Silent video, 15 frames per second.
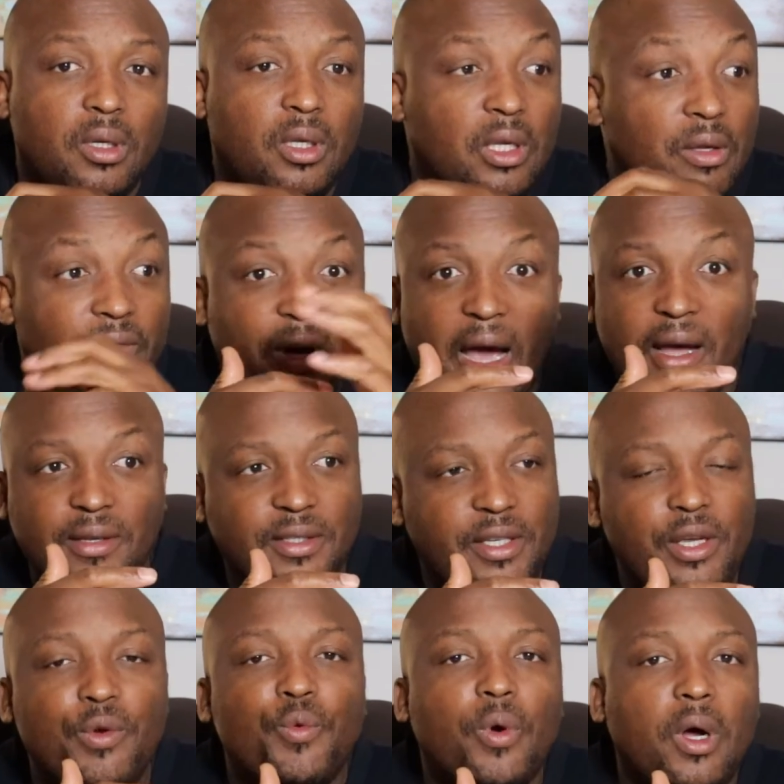If I
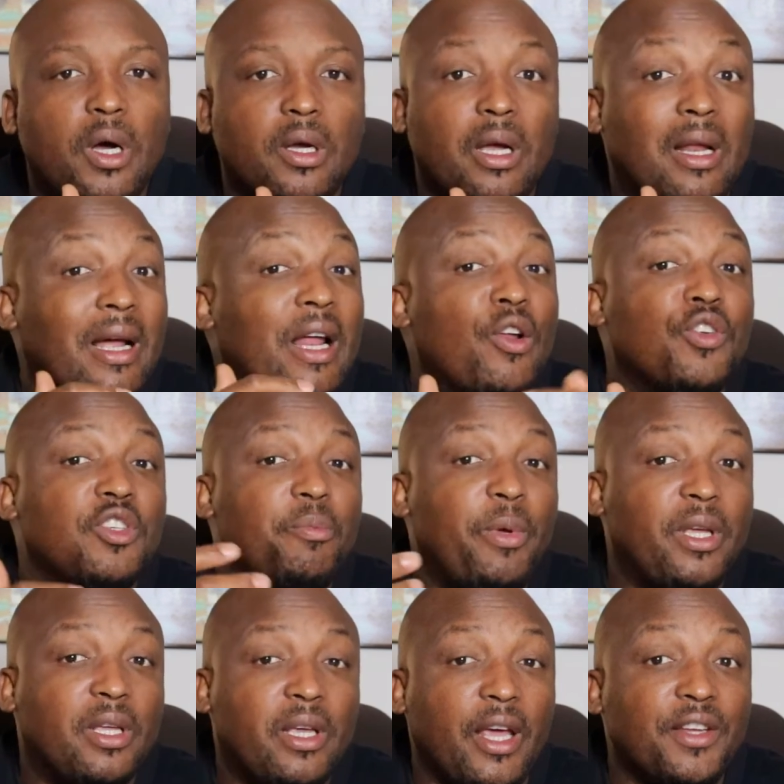see wrong and I don't
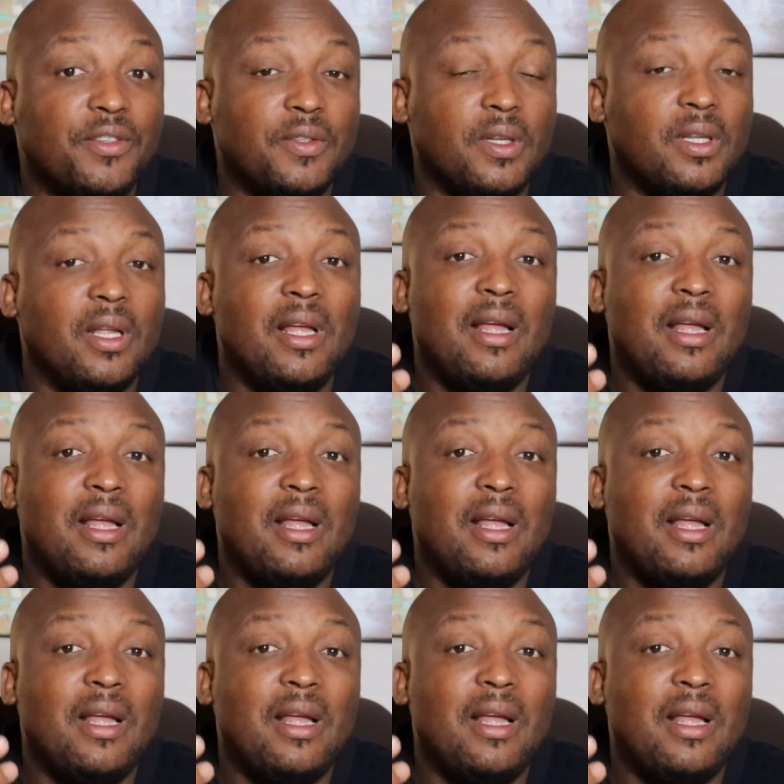speak against it,